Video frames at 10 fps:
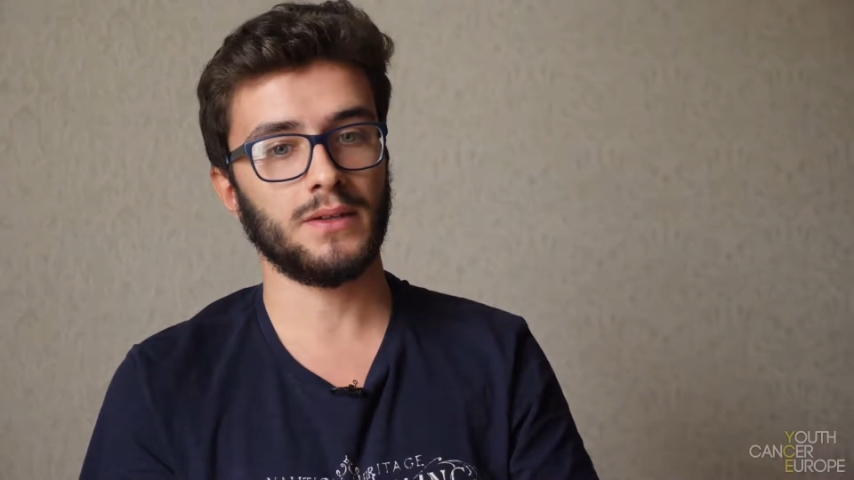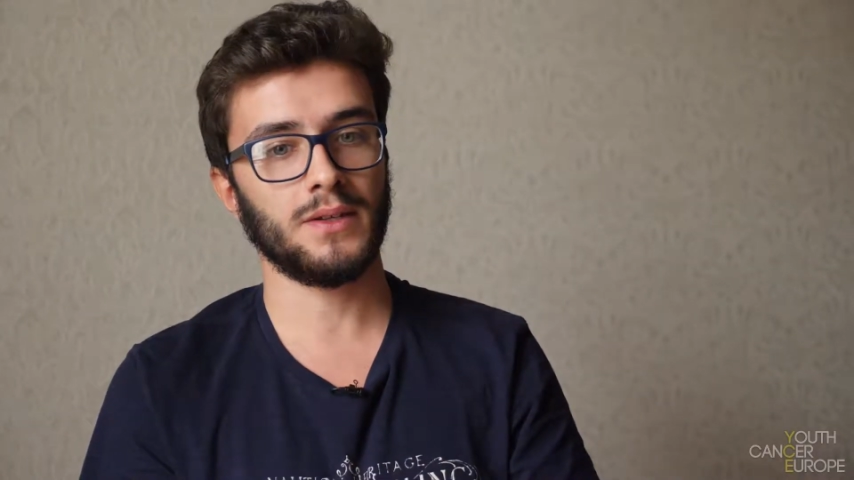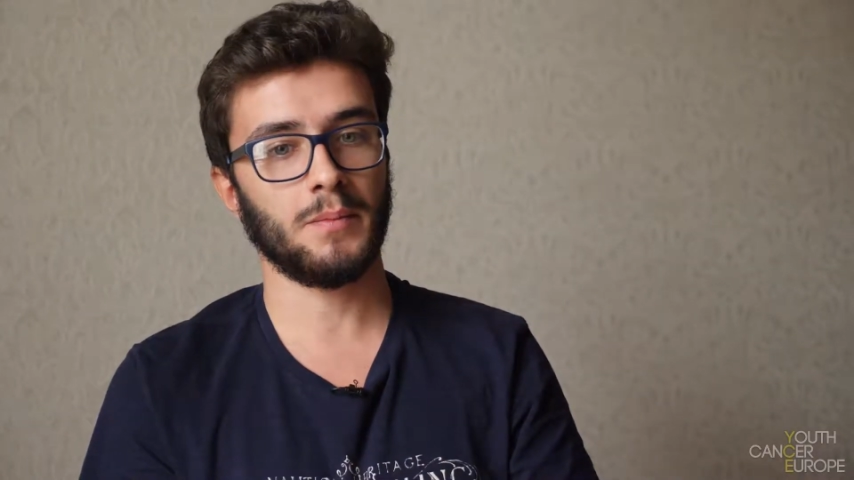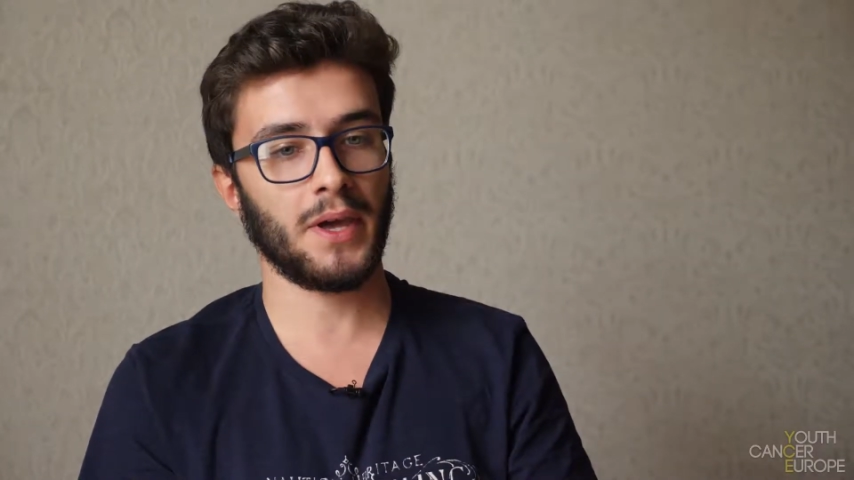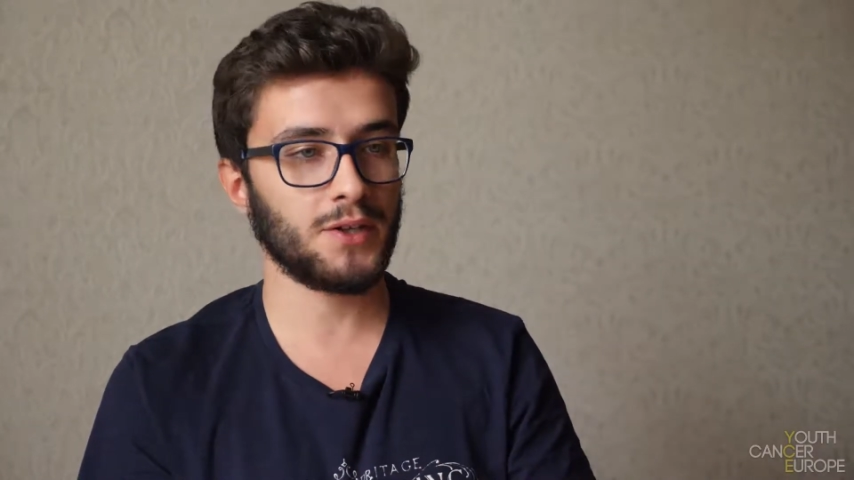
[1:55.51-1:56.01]

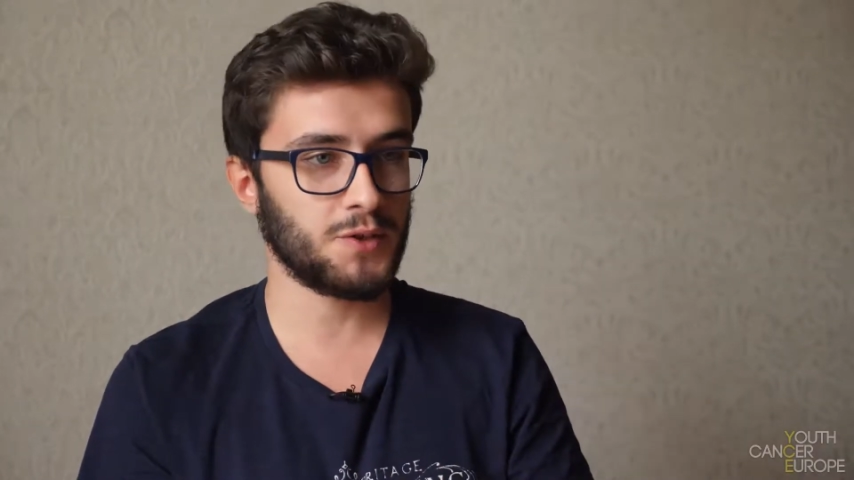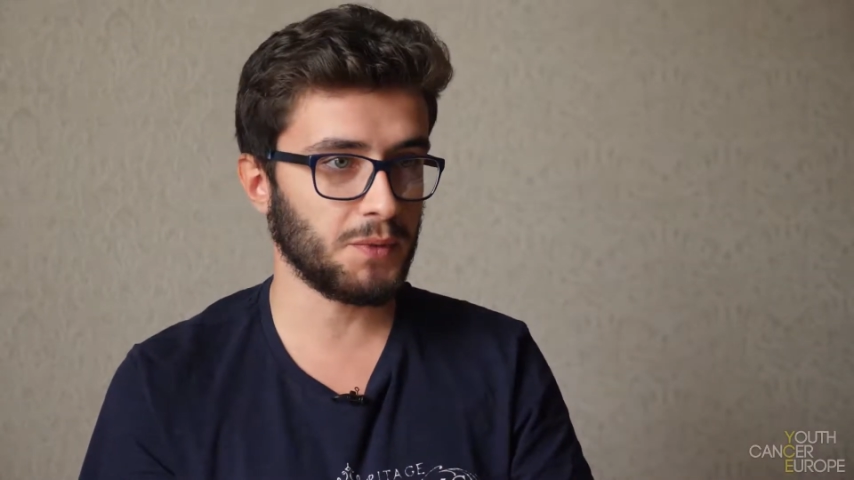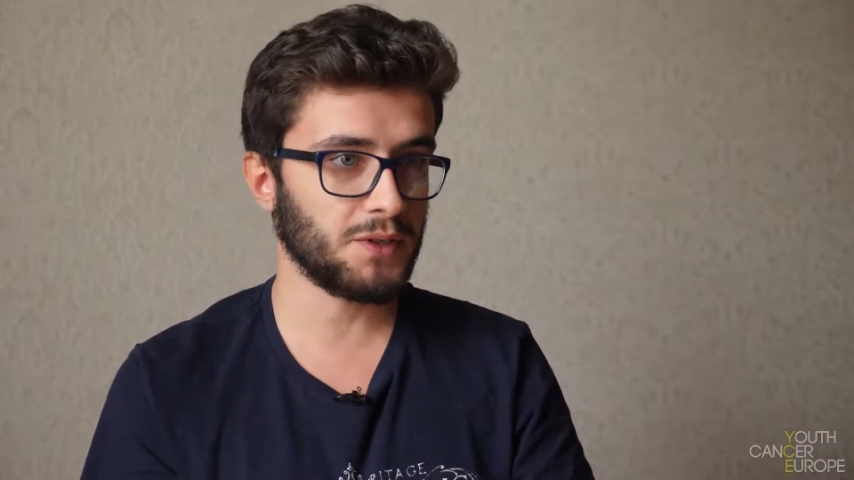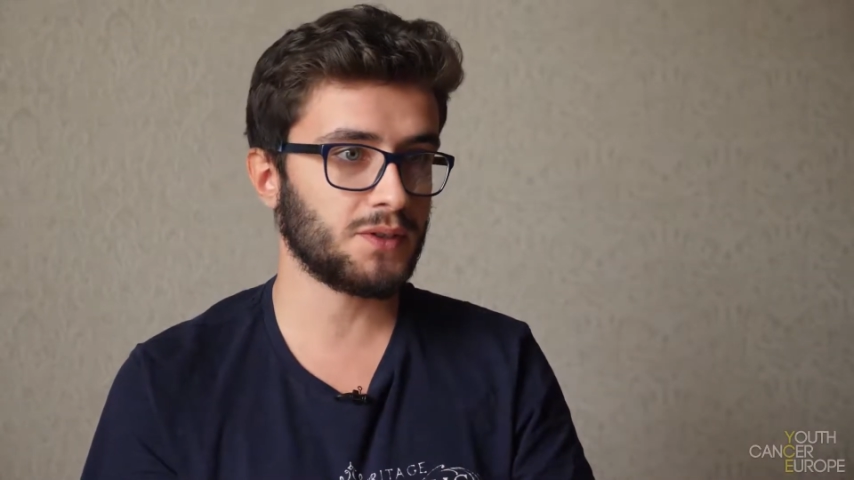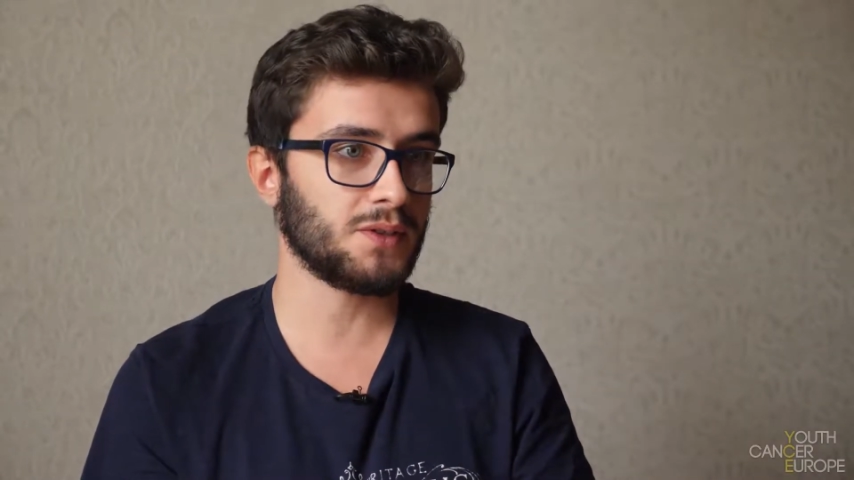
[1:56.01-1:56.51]
the
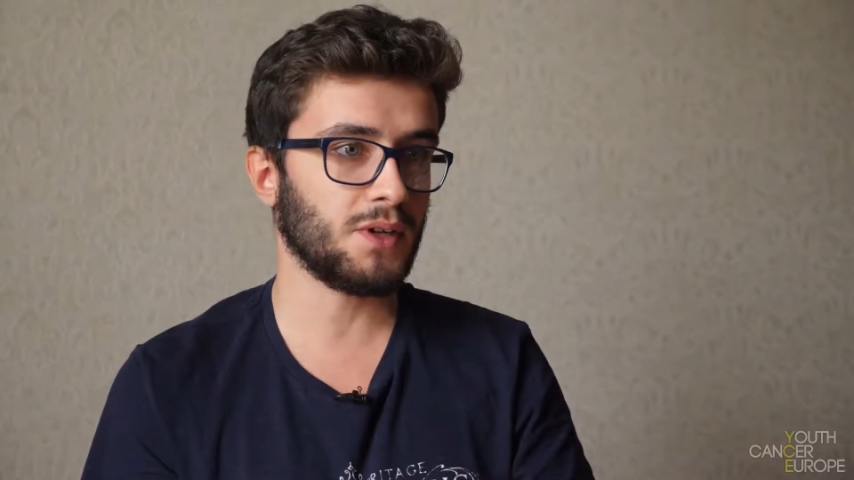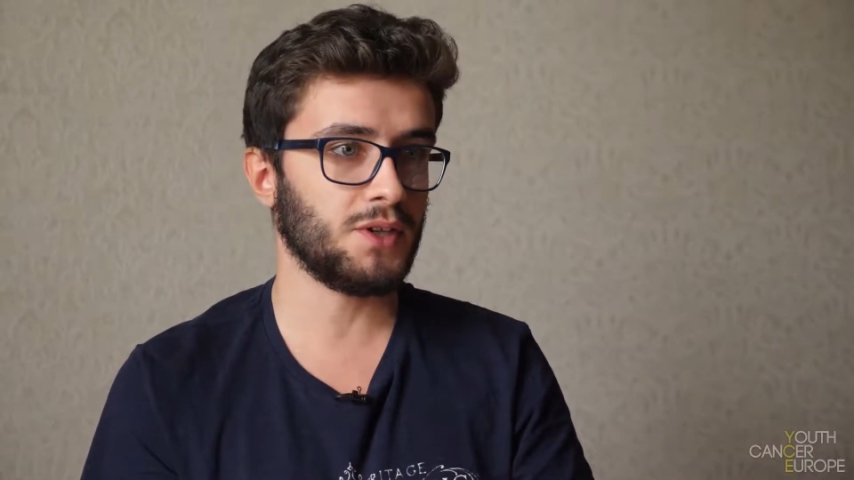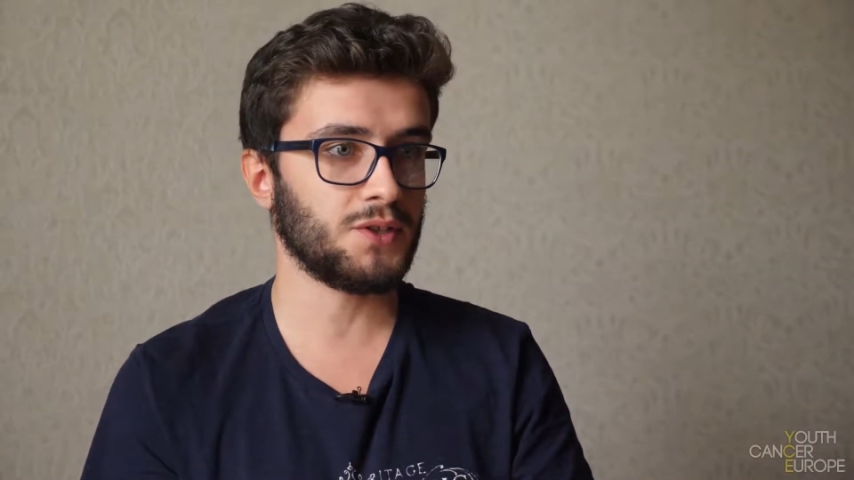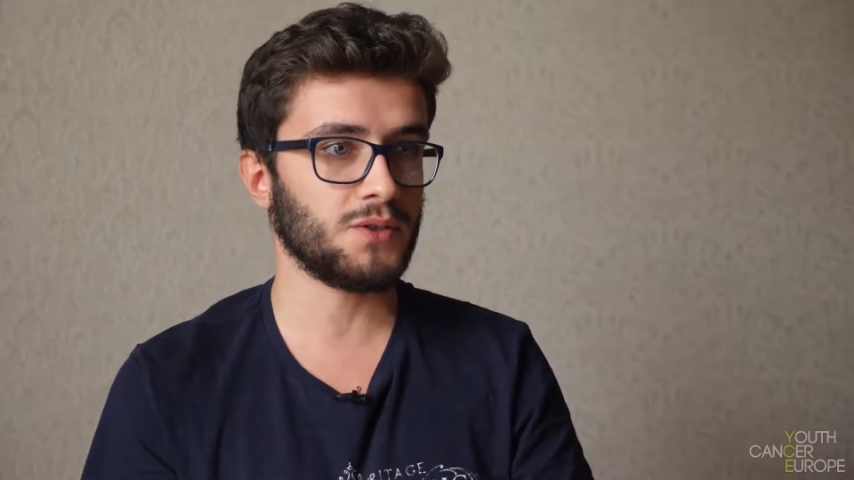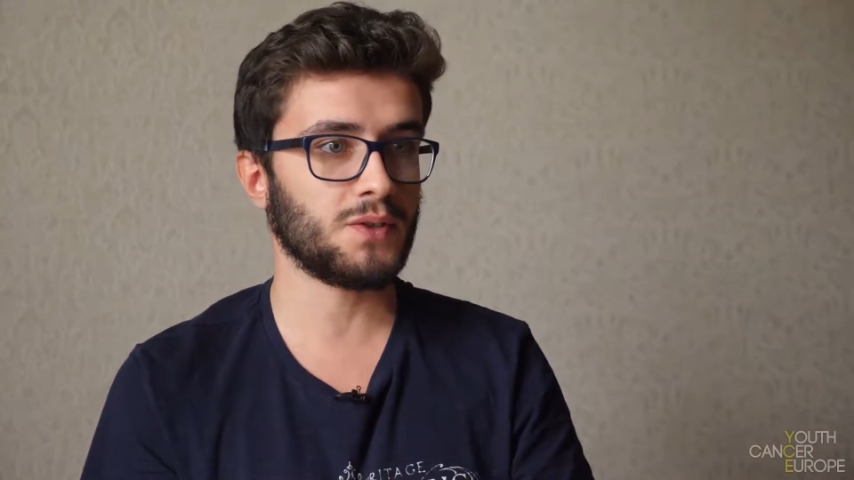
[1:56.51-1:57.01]
management
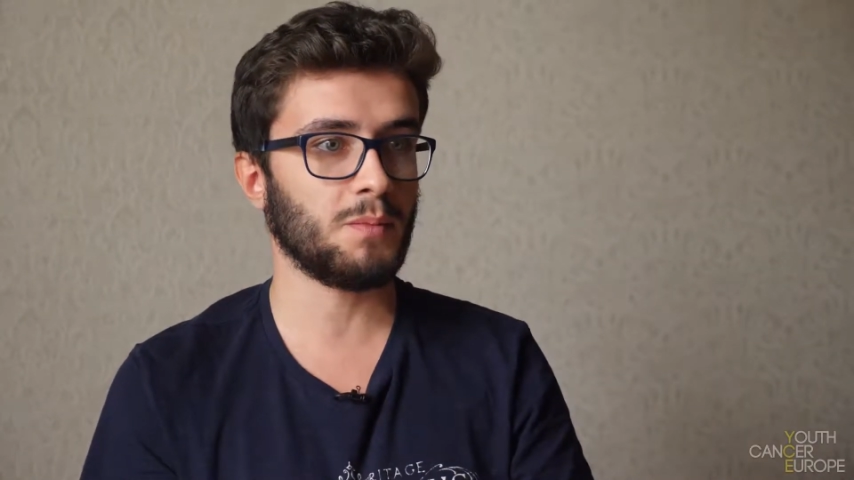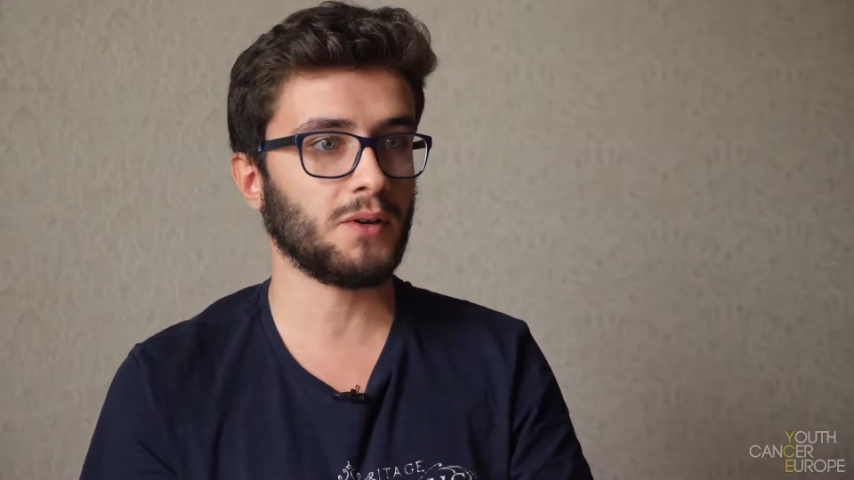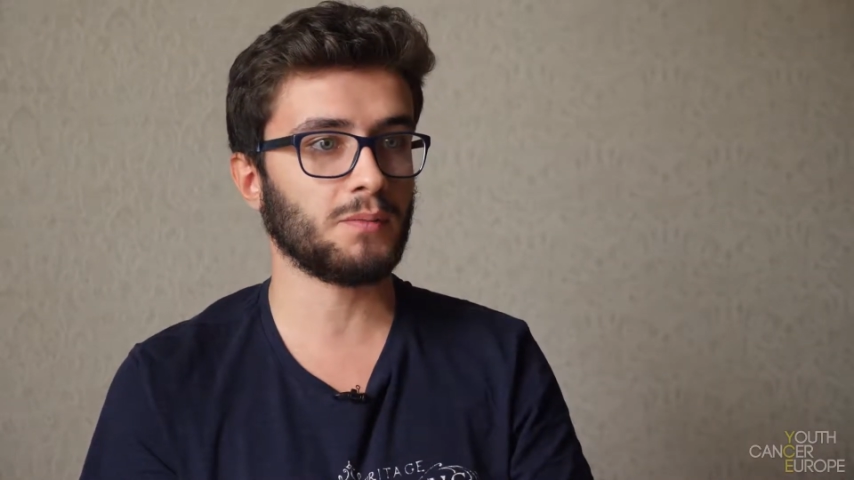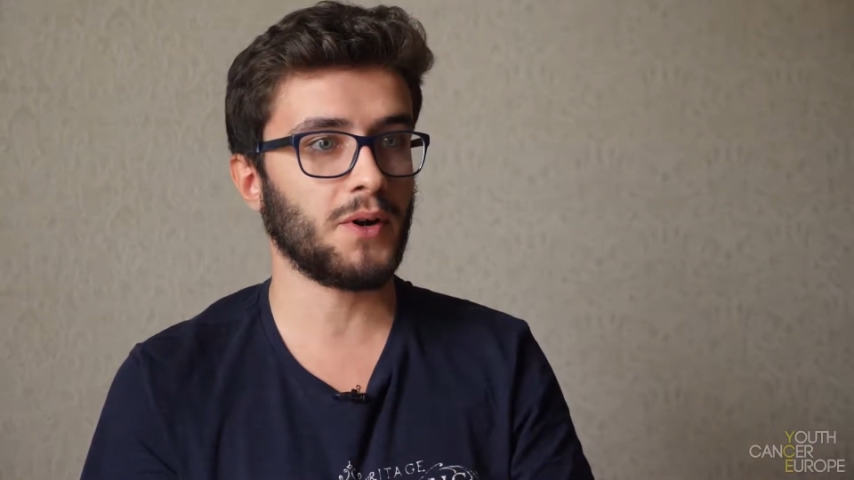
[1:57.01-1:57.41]
issues about